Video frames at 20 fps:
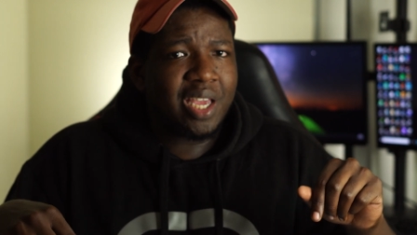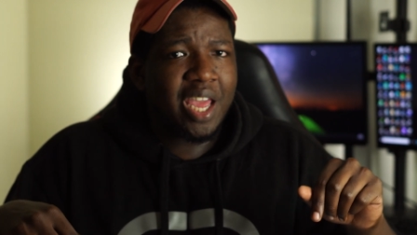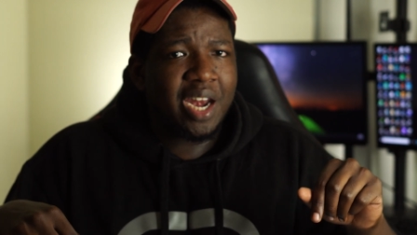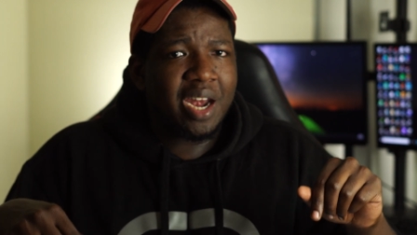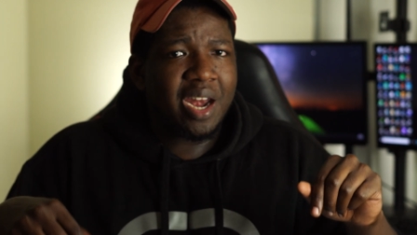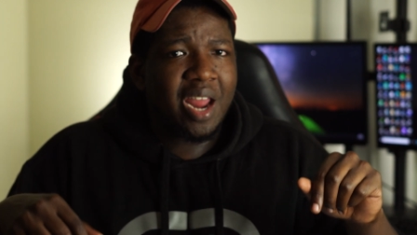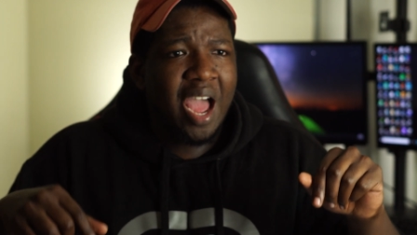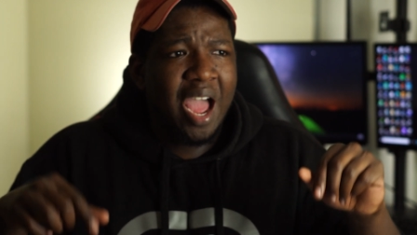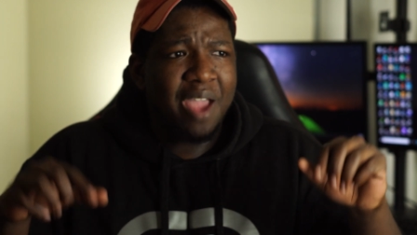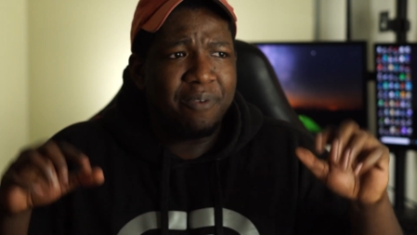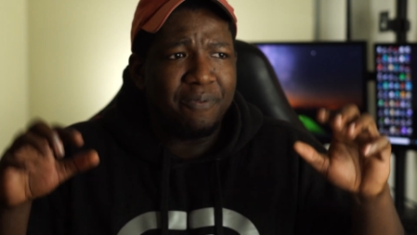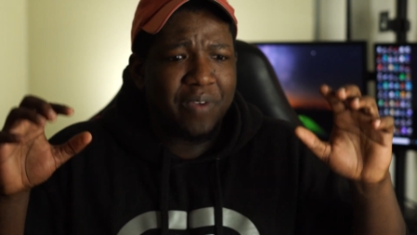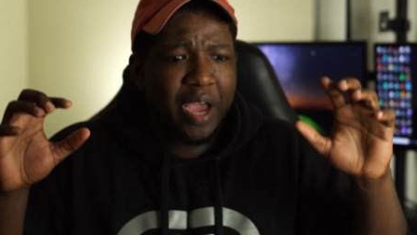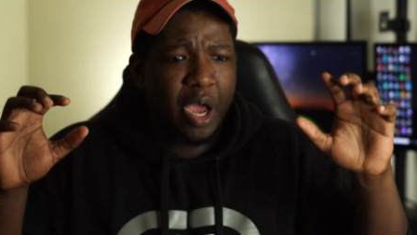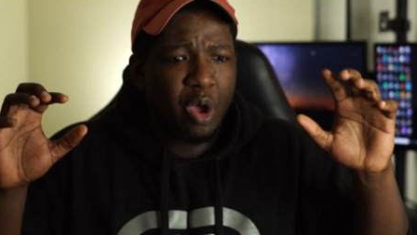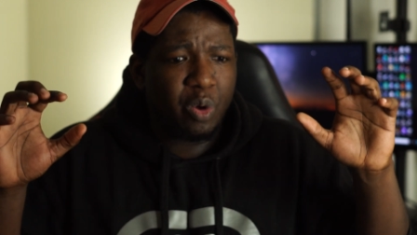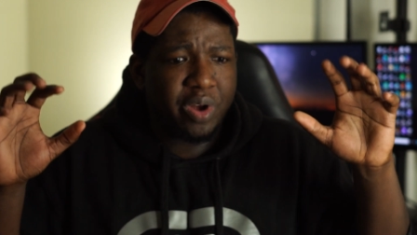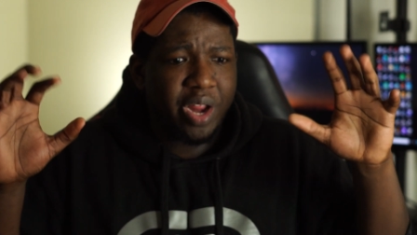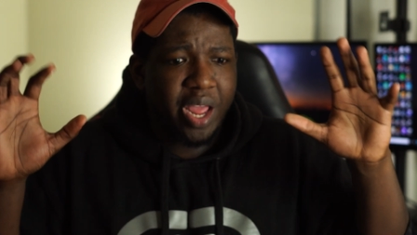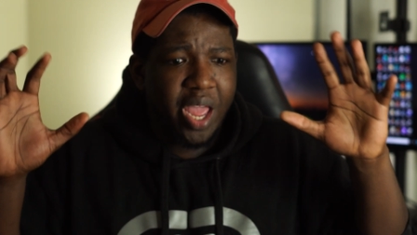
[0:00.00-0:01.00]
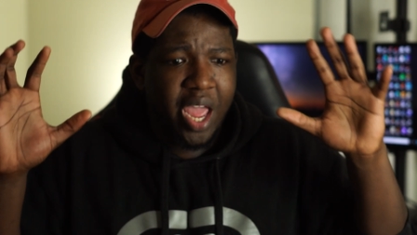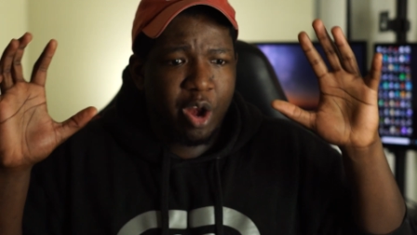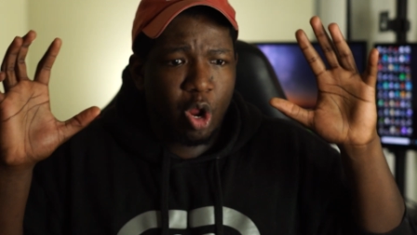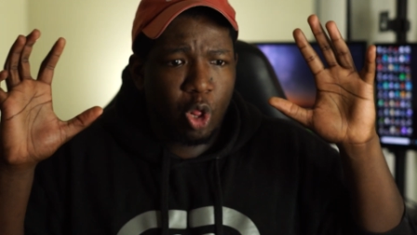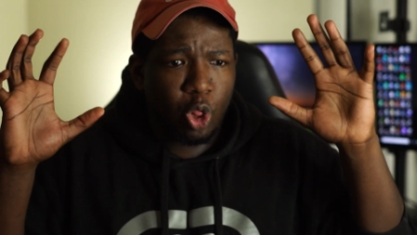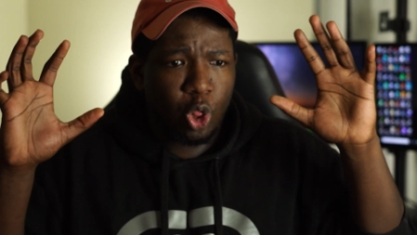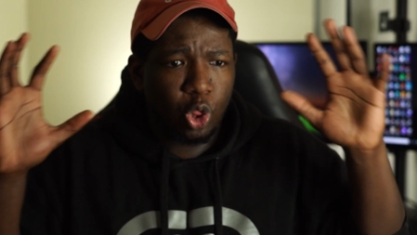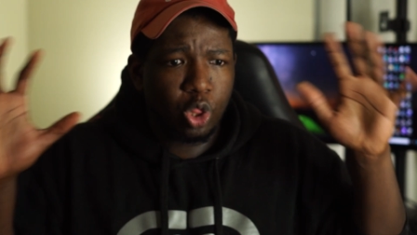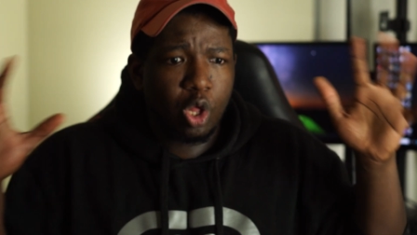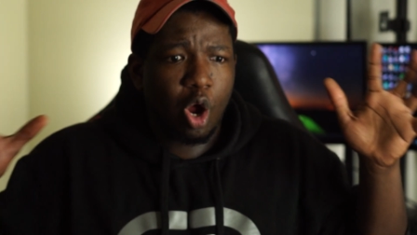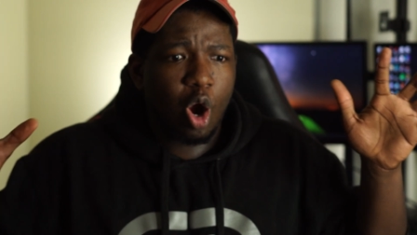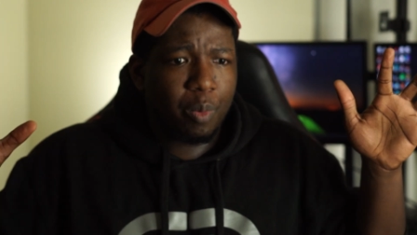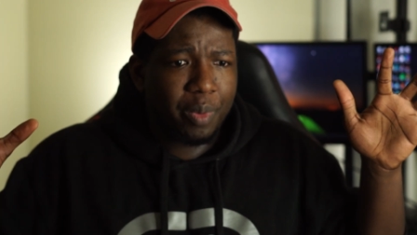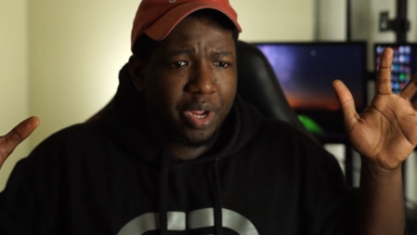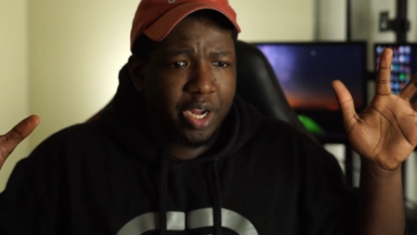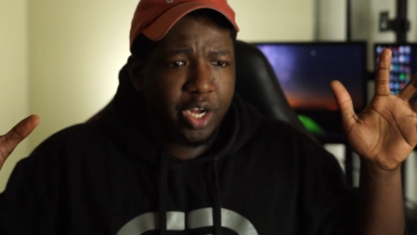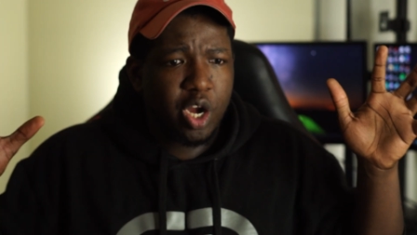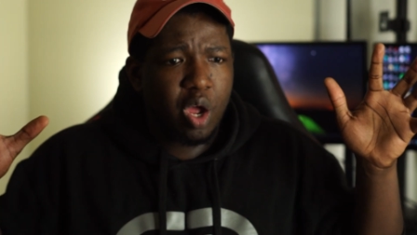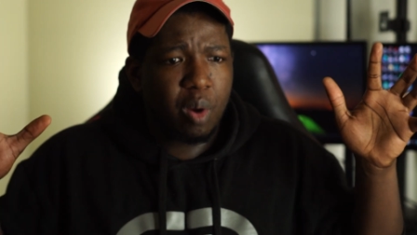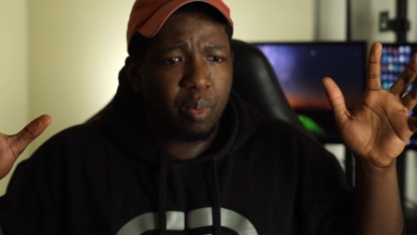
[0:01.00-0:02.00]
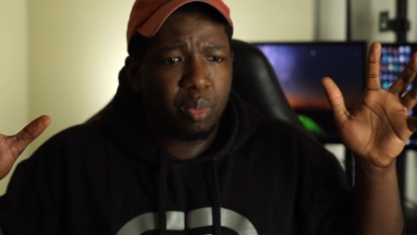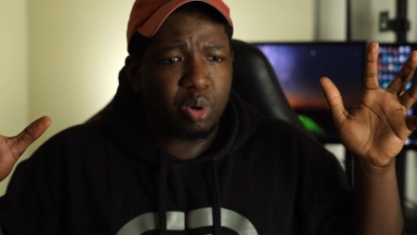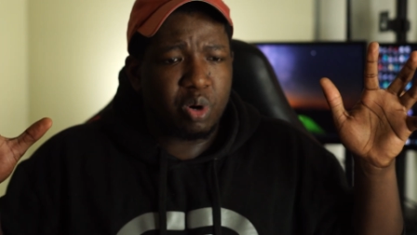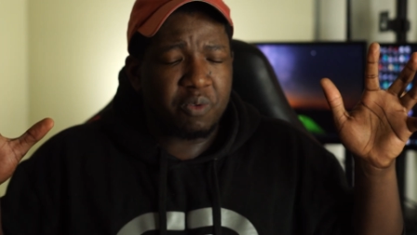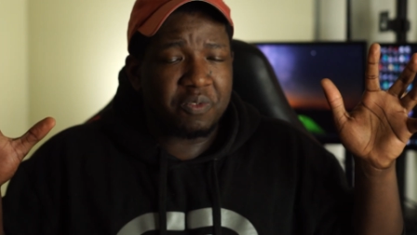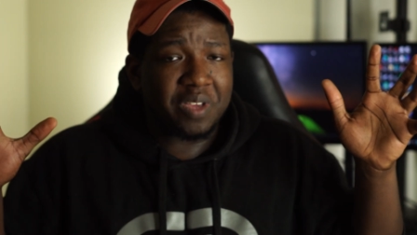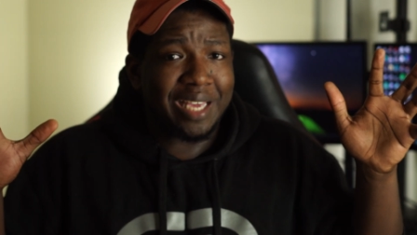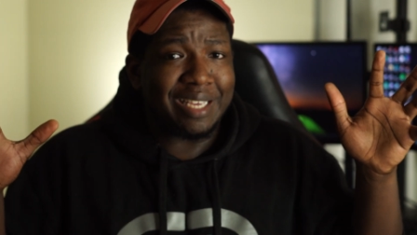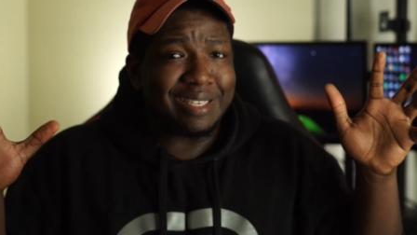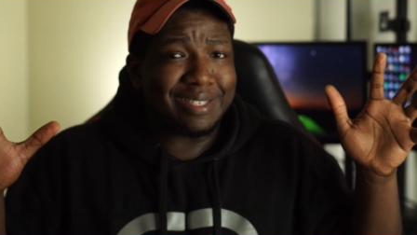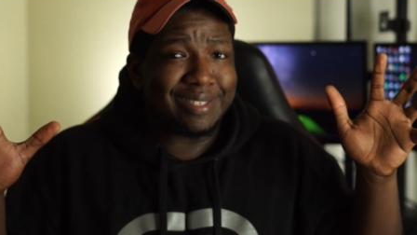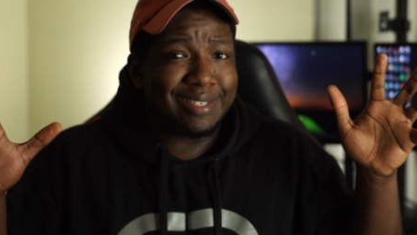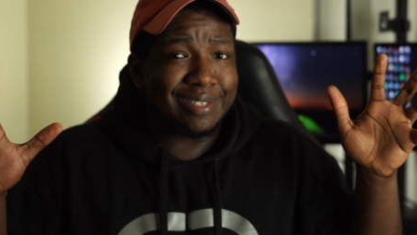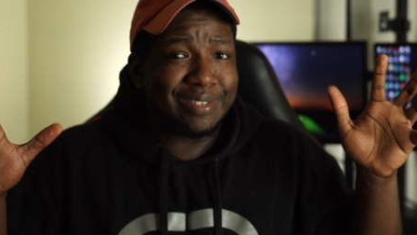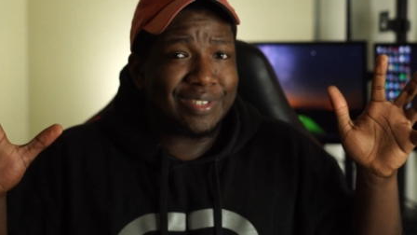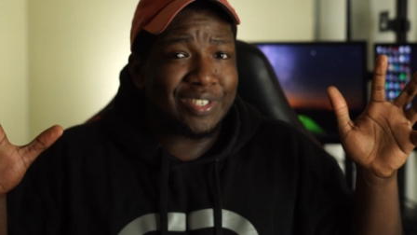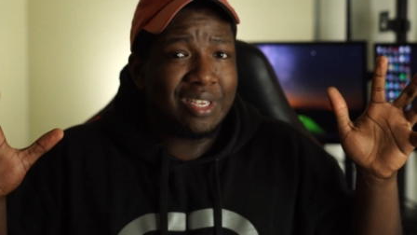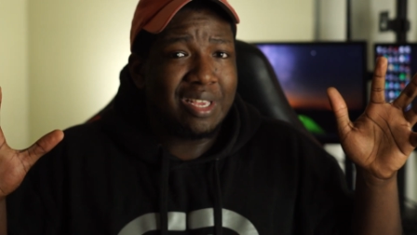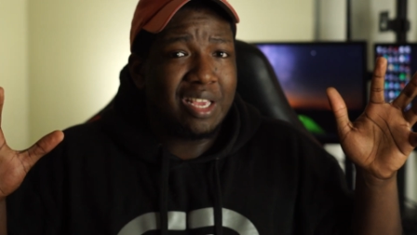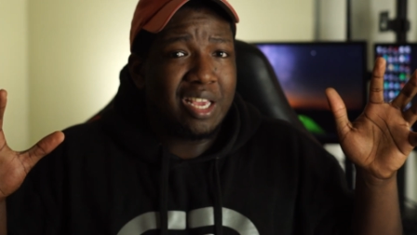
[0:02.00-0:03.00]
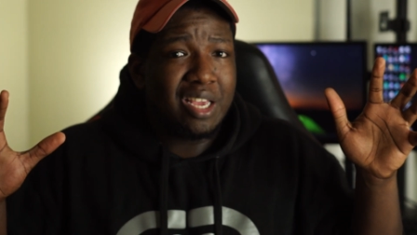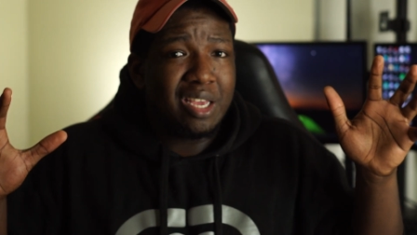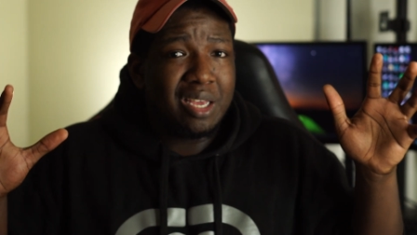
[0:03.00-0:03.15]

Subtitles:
and I found an alarming number of cases